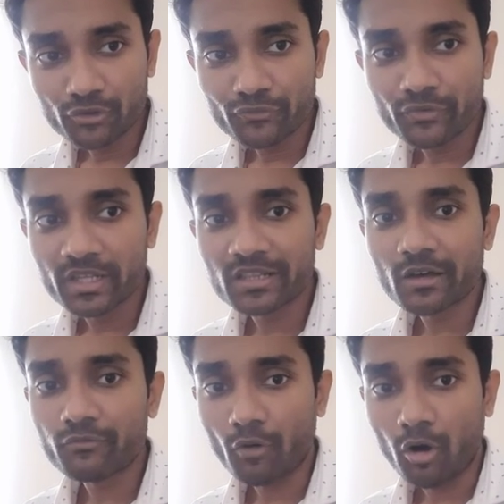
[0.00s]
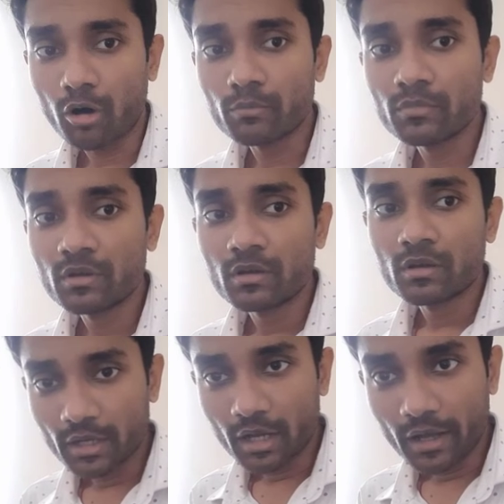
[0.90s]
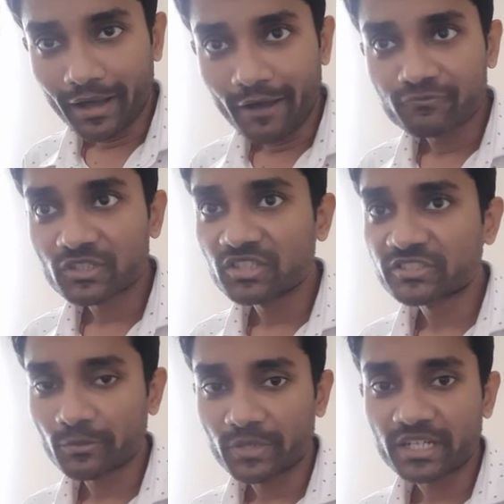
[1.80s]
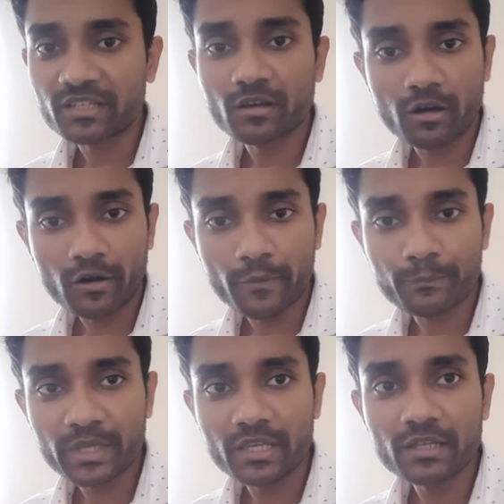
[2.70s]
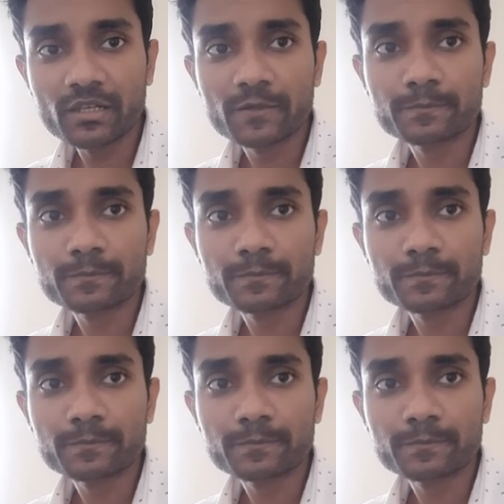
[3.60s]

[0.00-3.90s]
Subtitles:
to fill the form after submitting an appeal